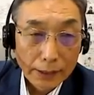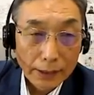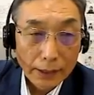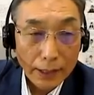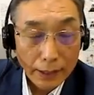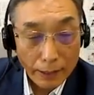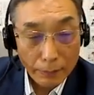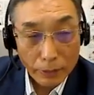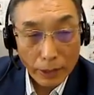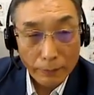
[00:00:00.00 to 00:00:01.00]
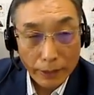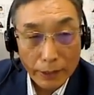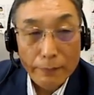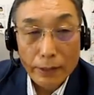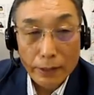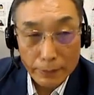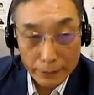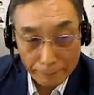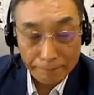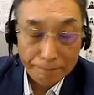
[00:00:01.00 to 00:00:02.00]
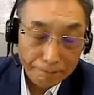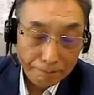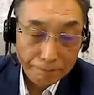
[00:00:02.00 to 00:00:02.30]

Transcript: weekly timetable, and I think